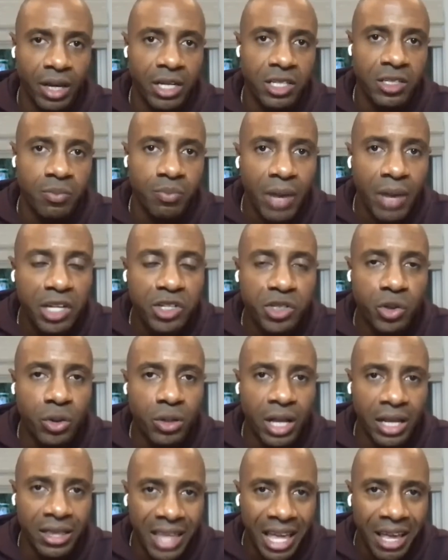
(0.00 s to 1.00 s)
is make
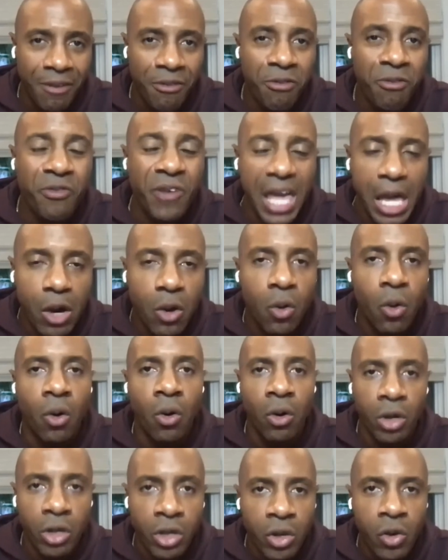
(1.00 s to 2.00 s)
sure that they
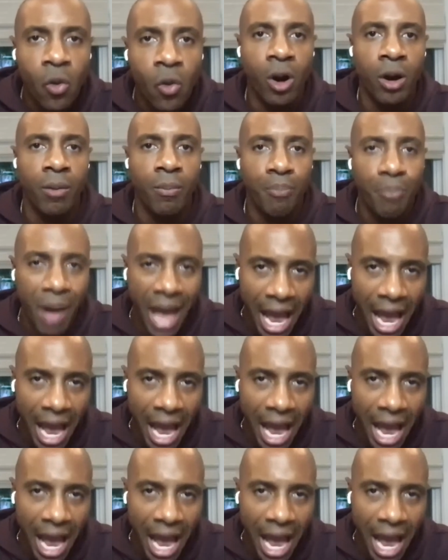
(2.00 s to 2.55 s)
feel your